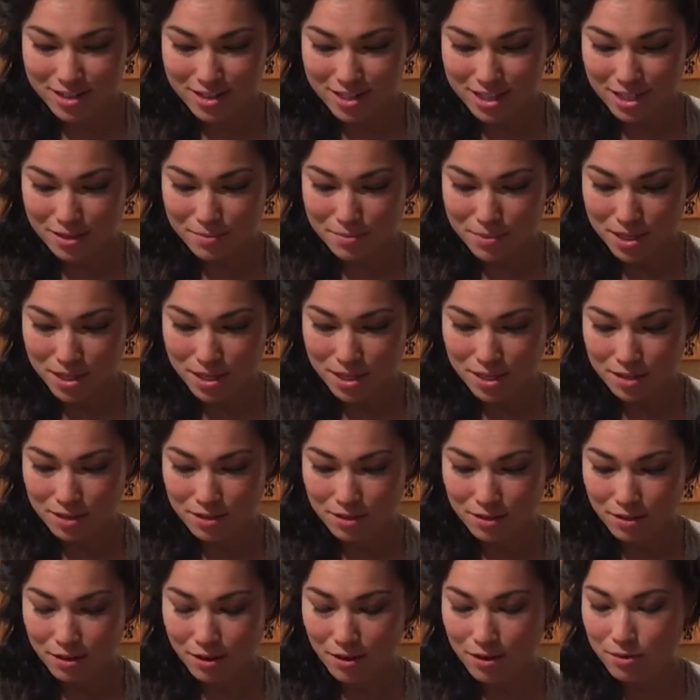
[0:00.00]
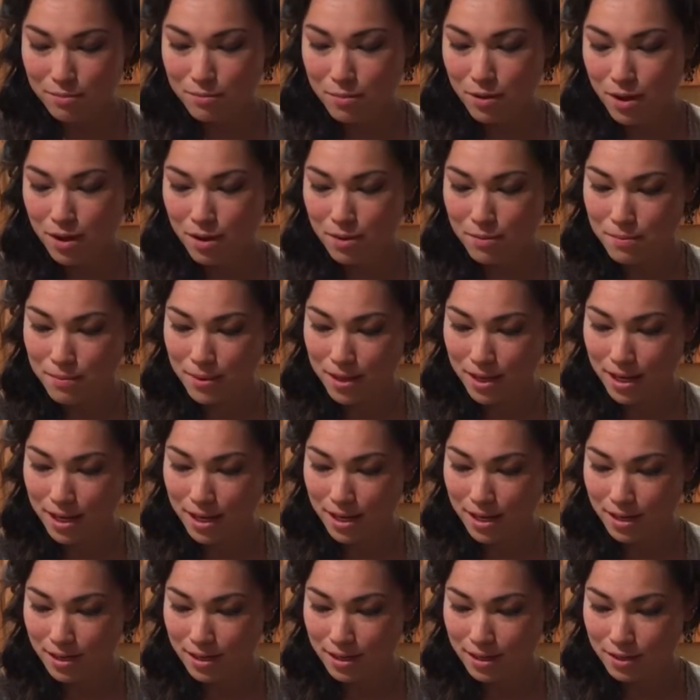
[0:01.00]
cinnamon, cardamom,
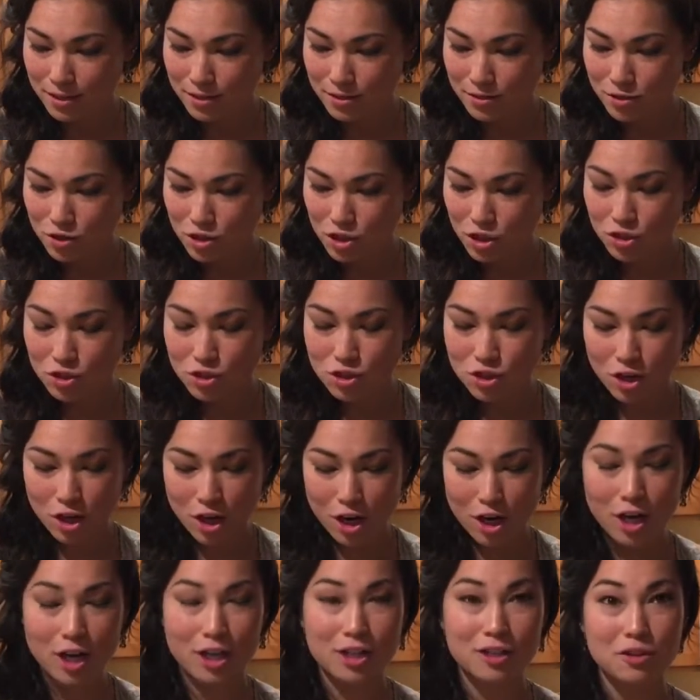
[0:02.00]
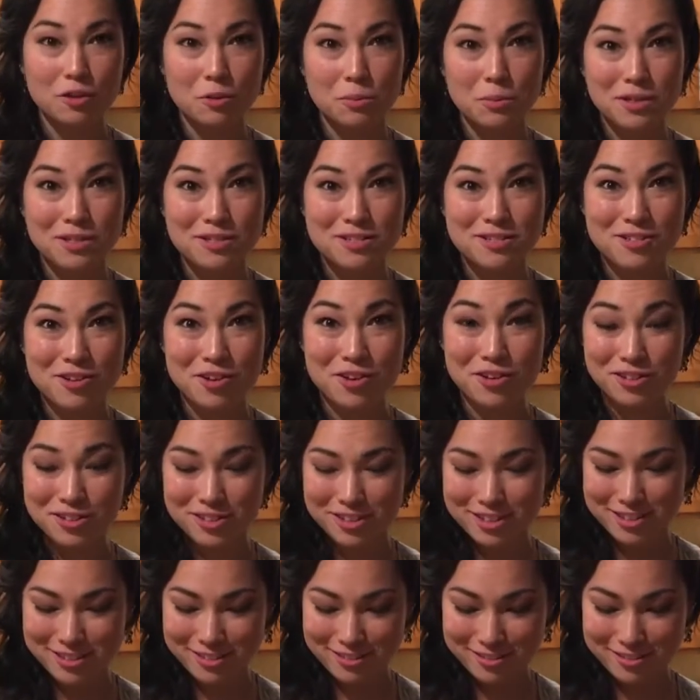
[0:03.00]
and ginger, and a little bit of salt.